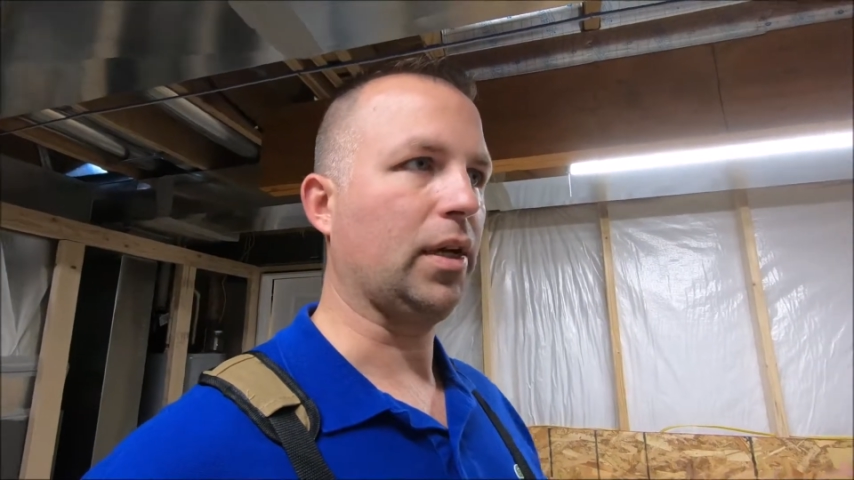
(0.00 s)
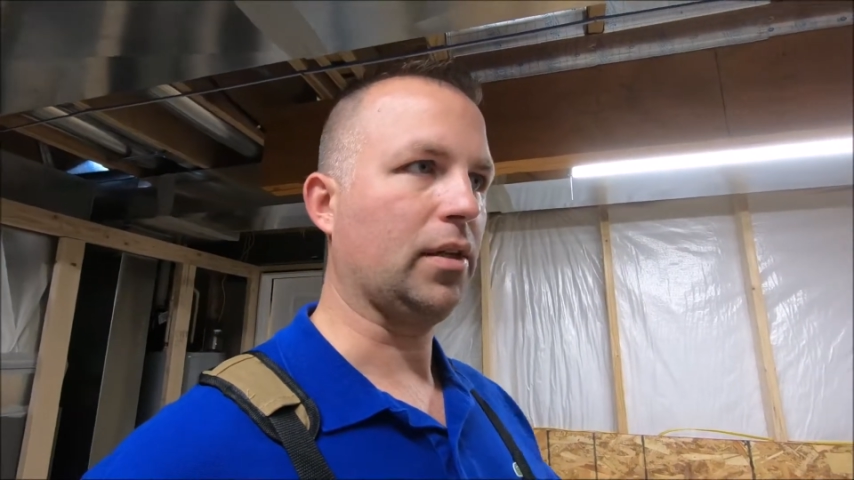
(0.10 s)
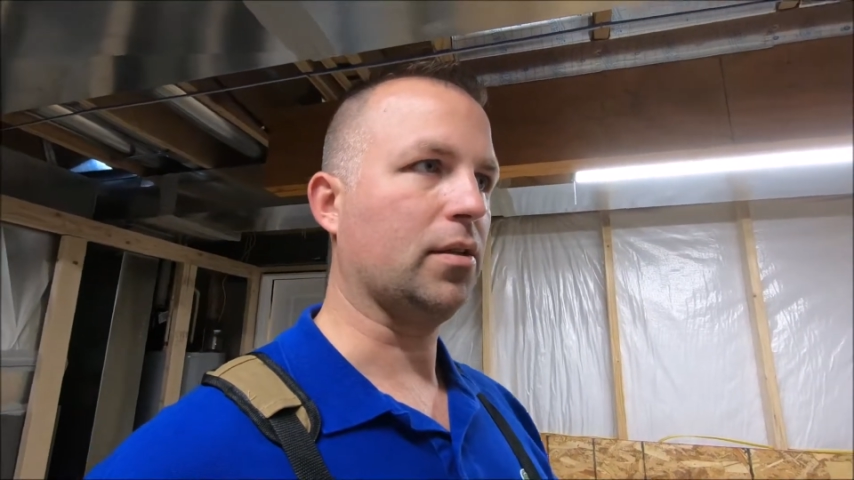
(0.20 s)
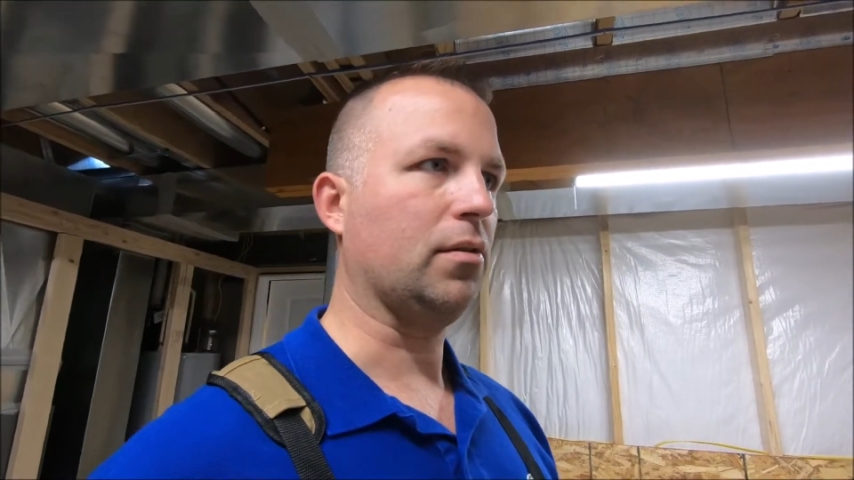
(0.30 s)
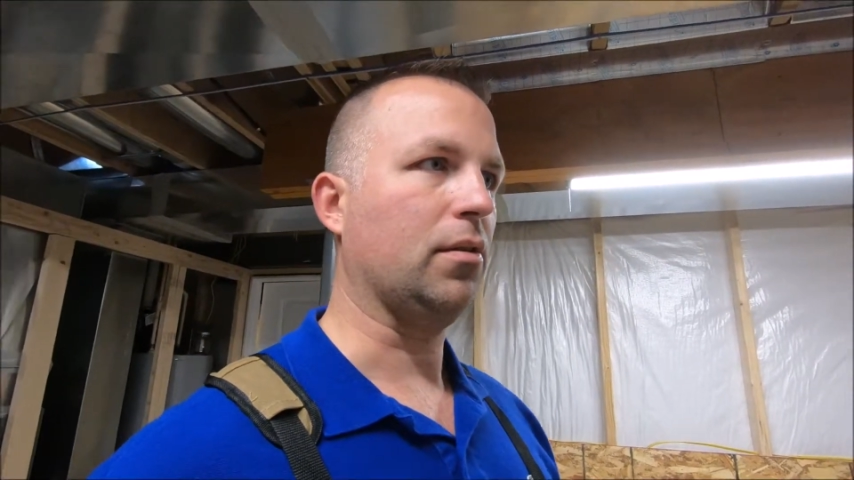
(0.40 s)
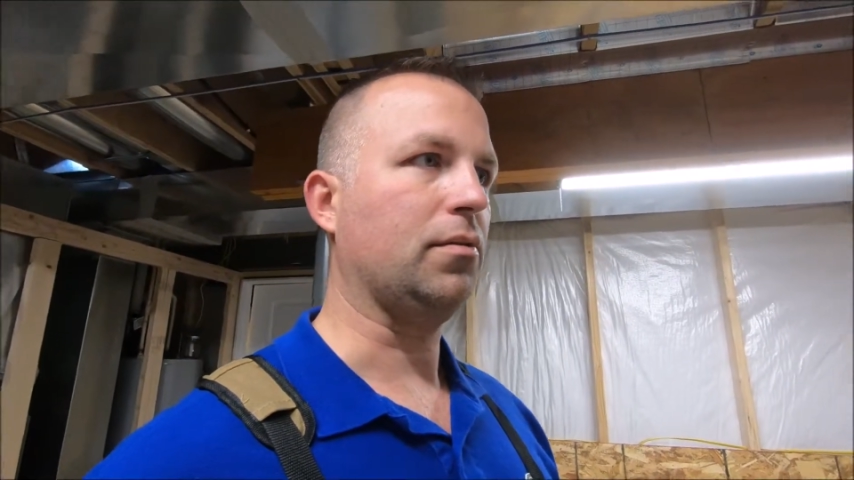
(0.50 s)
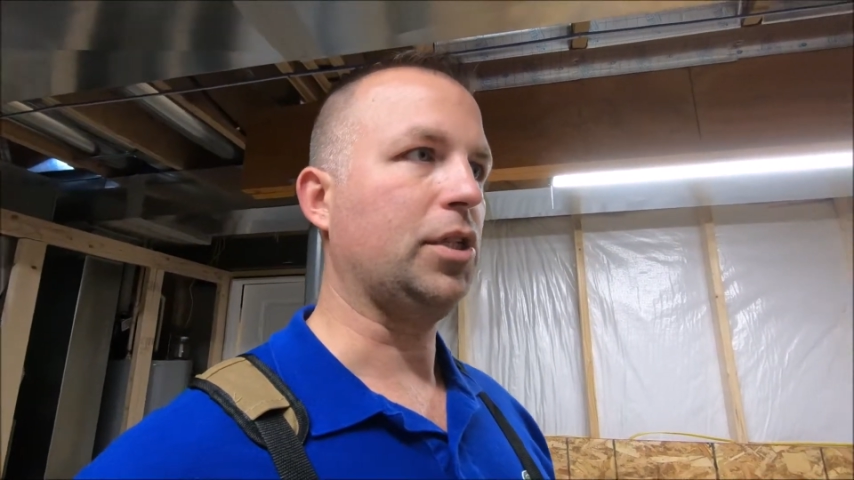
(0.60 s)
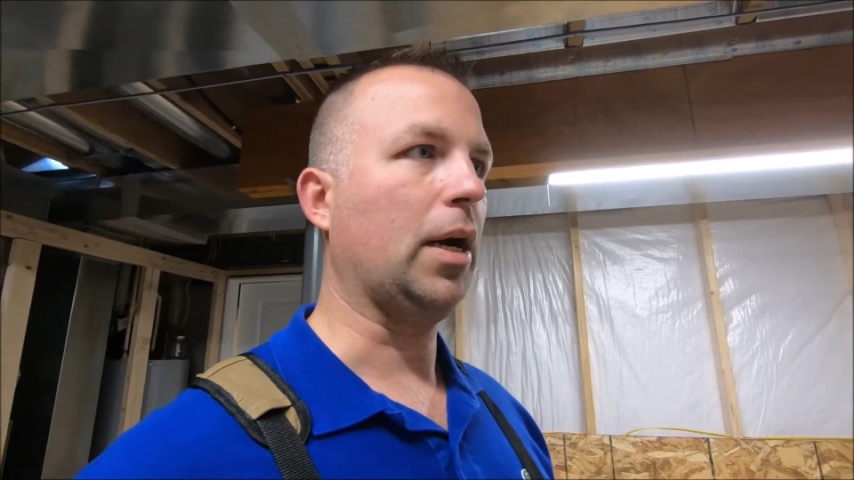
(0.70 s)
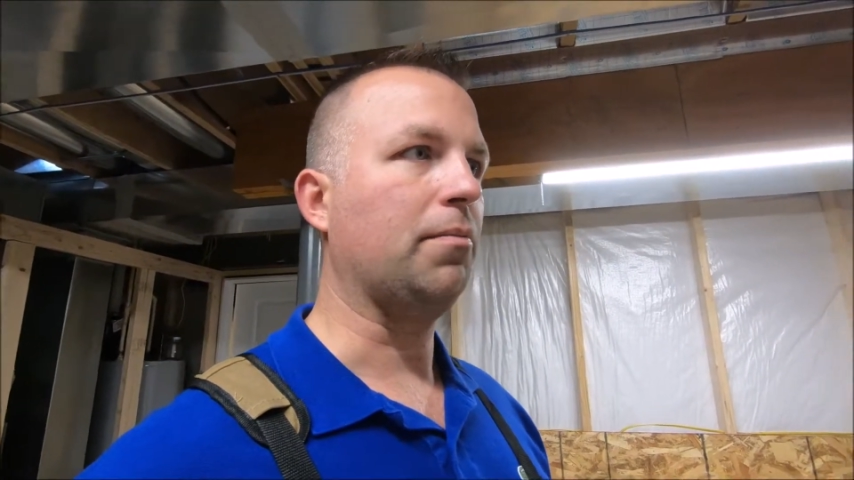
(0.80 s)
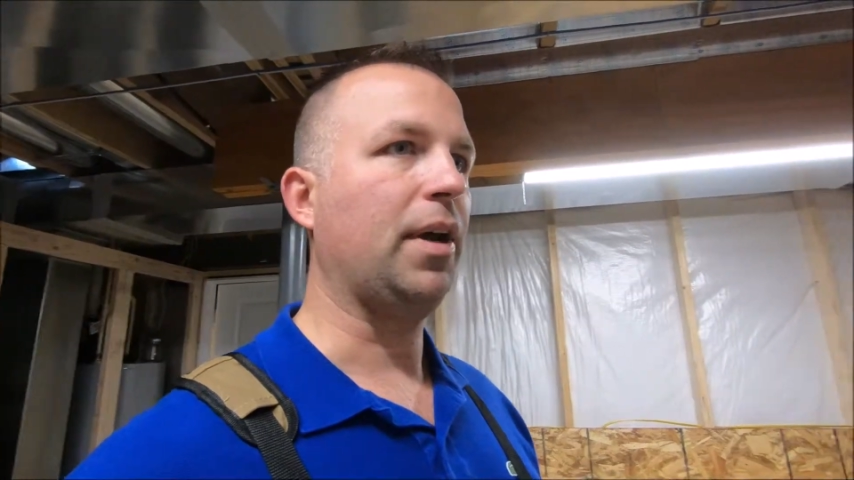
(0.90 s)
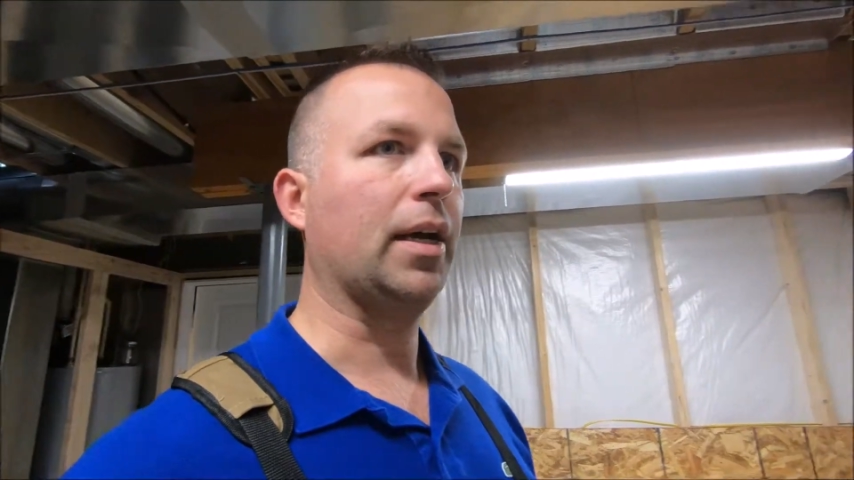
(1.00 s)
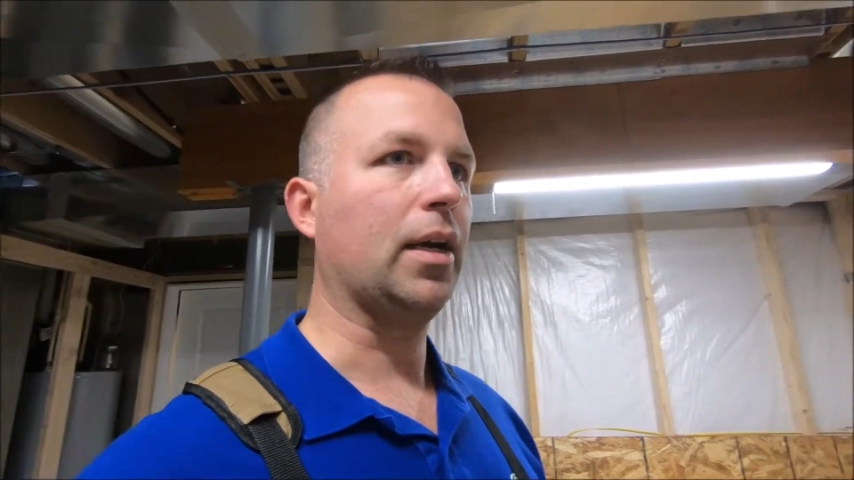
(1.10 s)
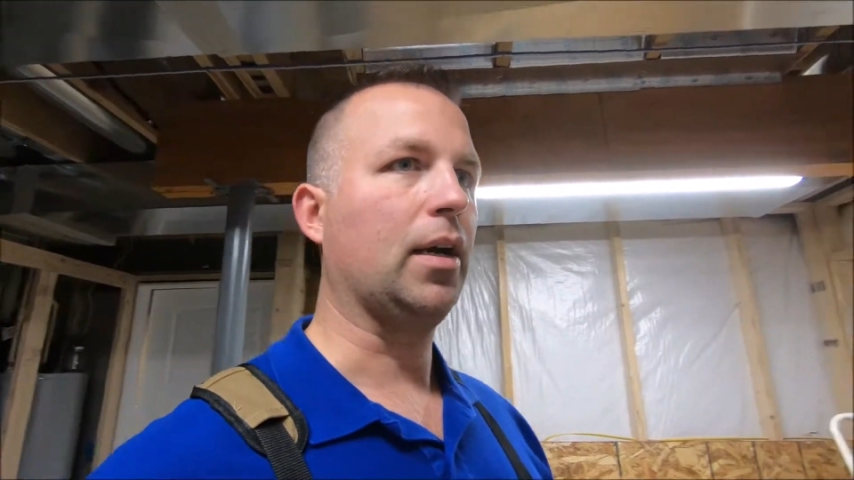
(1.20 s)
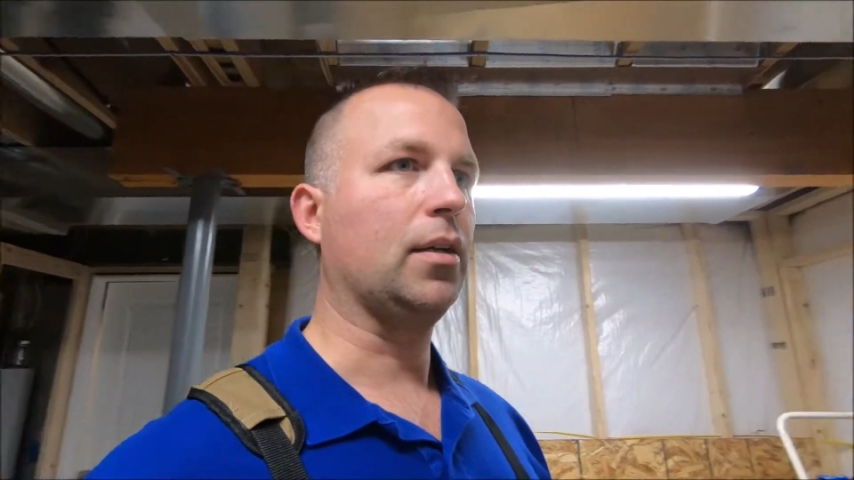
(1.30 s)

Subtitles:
can turn the shop vac on,